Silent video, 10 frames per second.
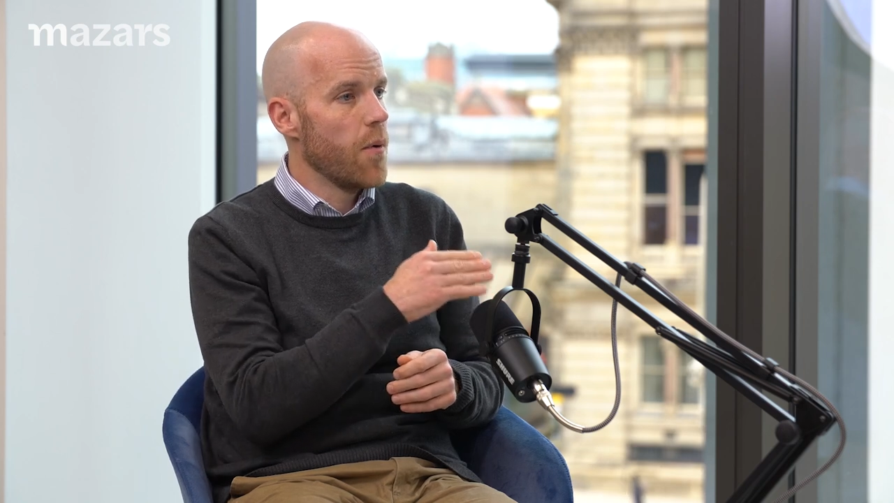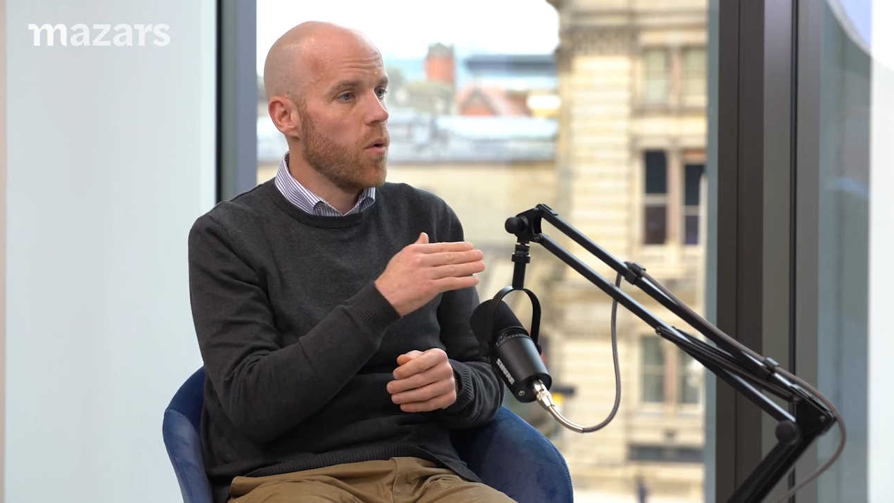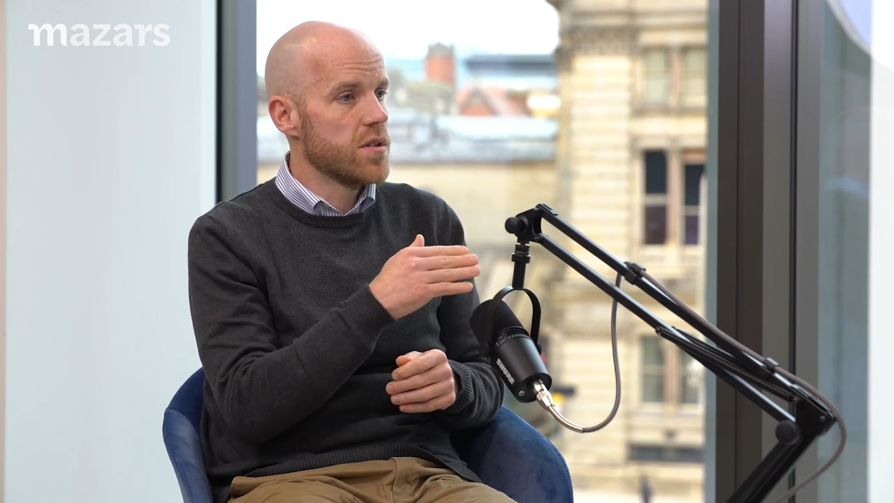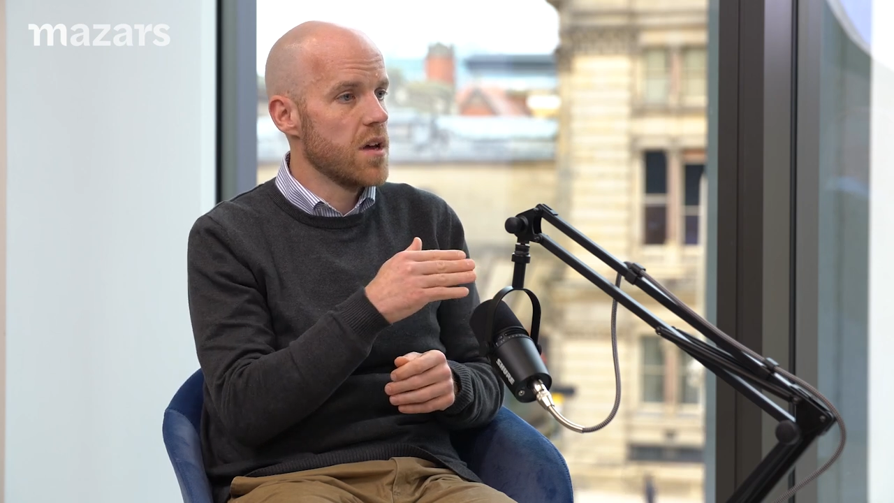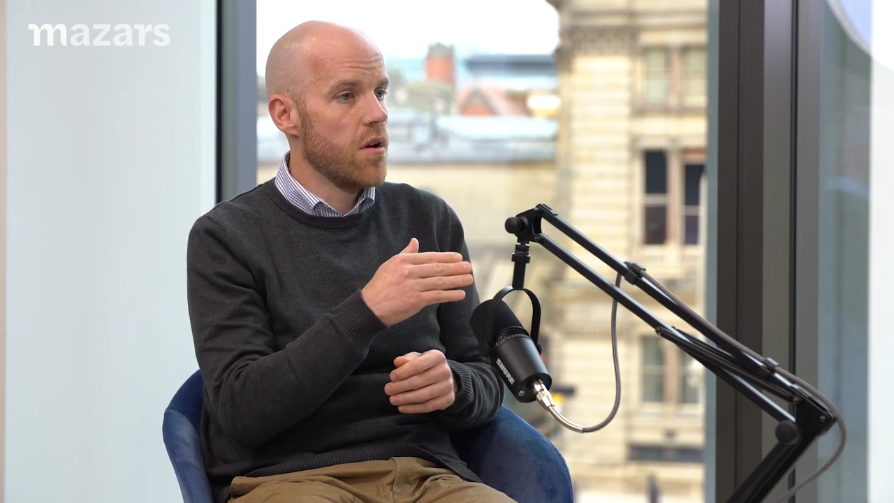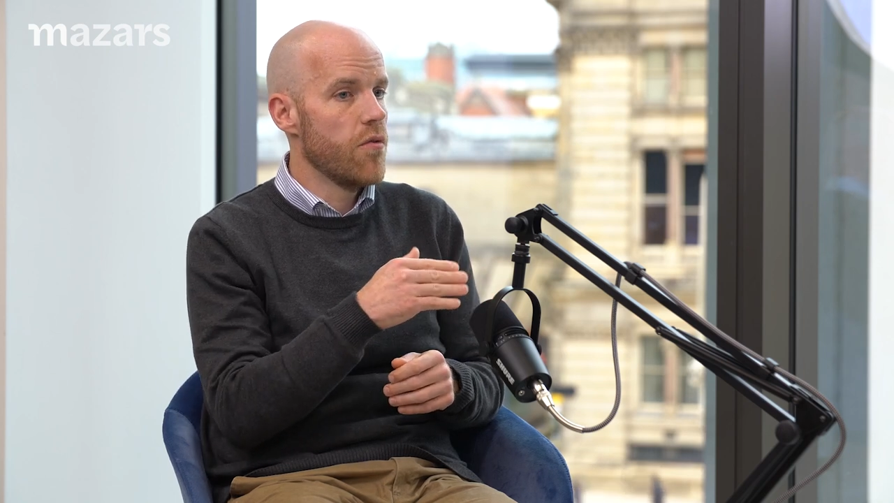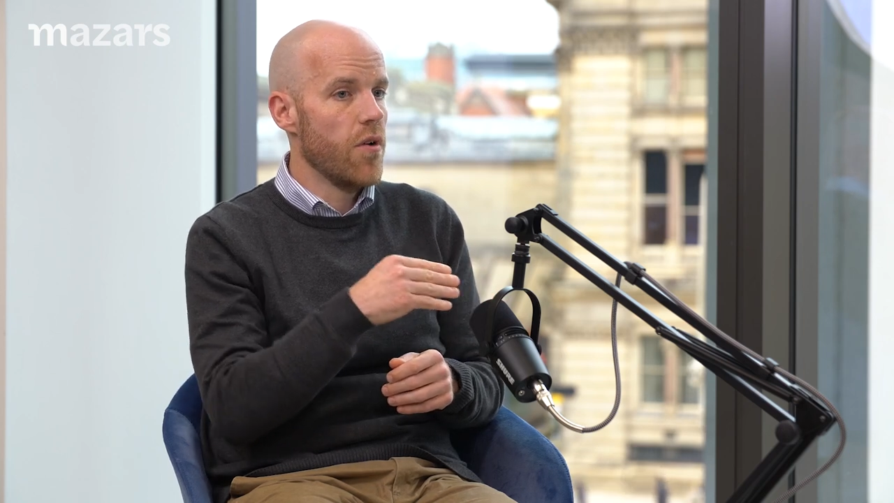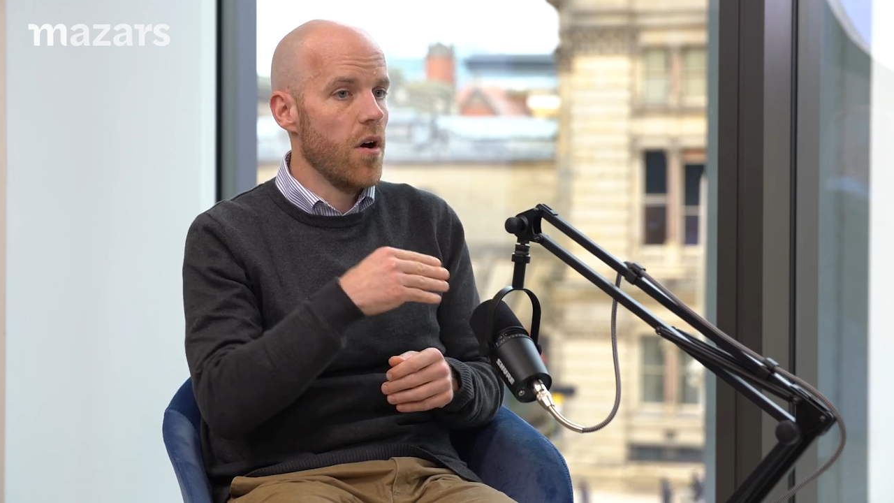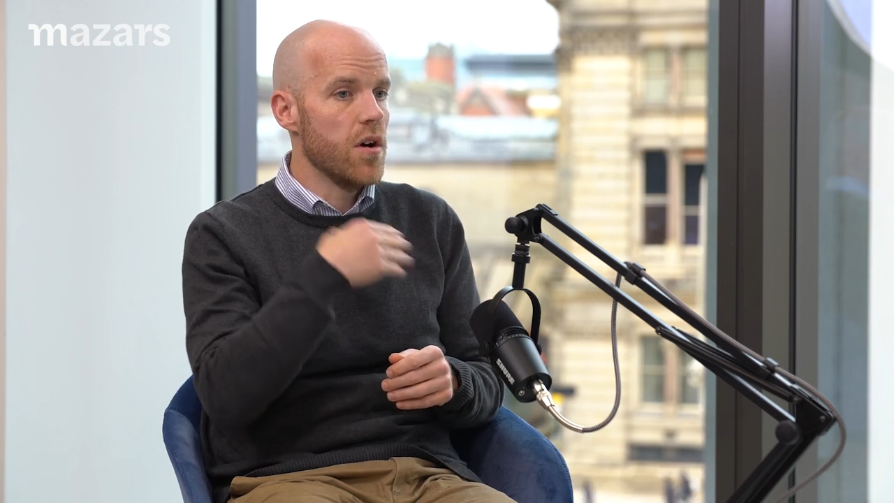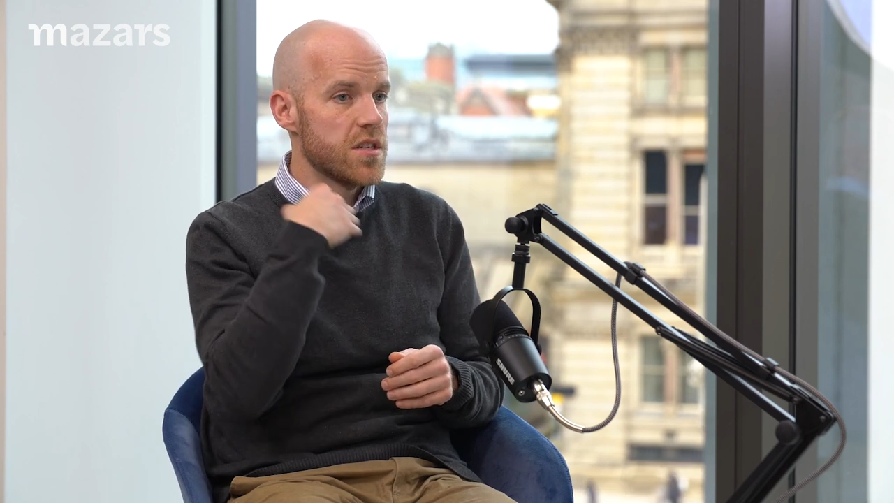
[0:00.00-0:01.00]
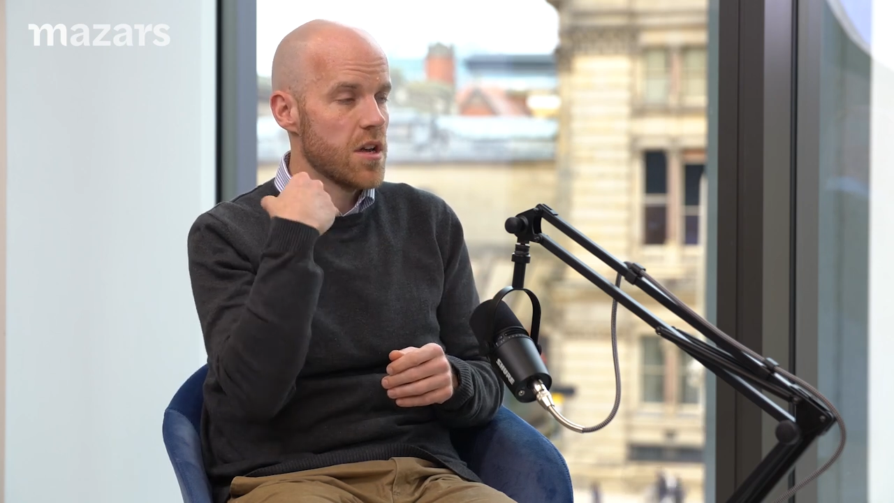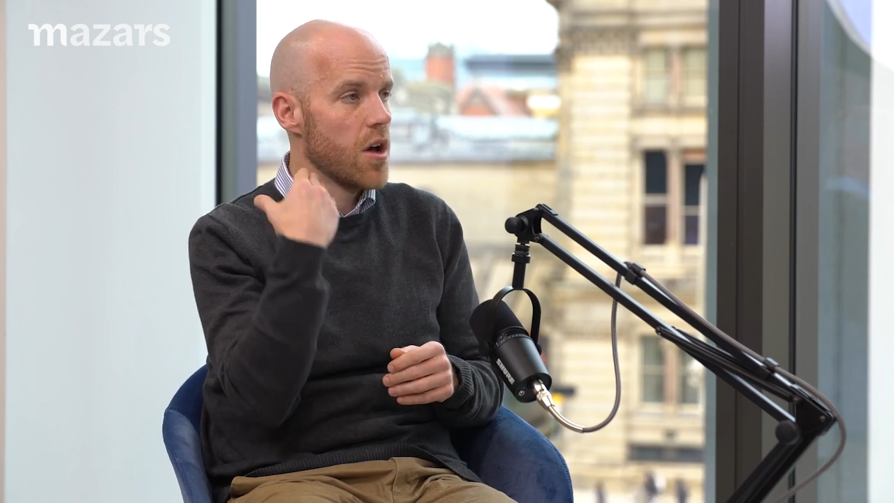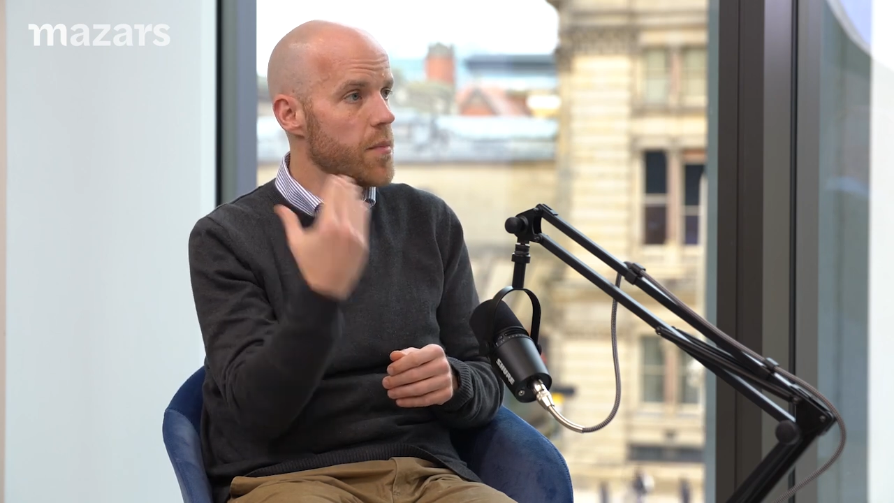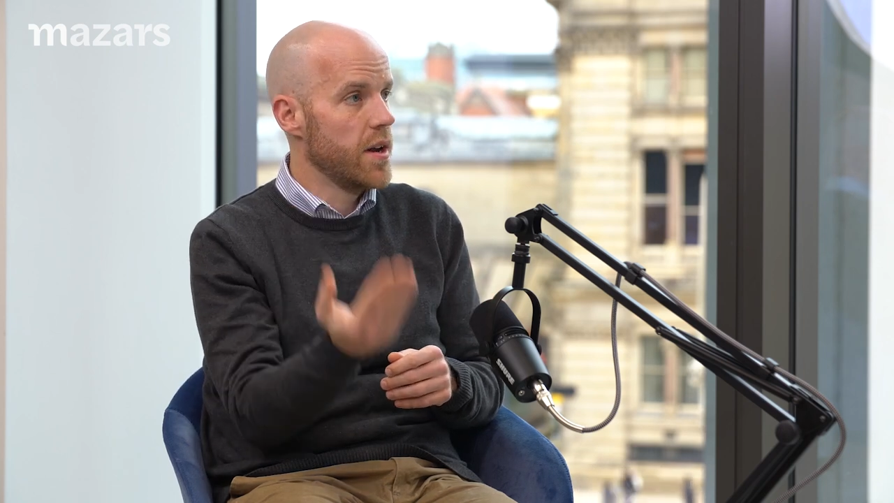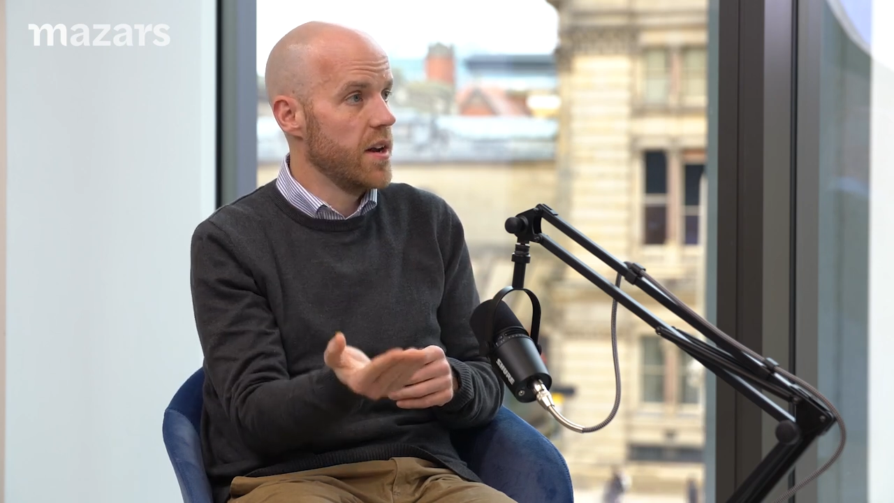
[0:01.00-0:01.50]
but also for us to
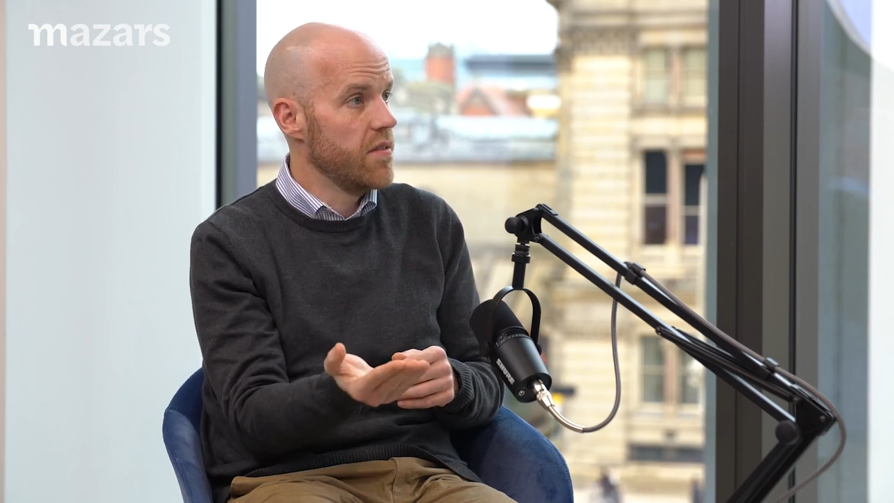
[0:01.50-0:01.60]
come in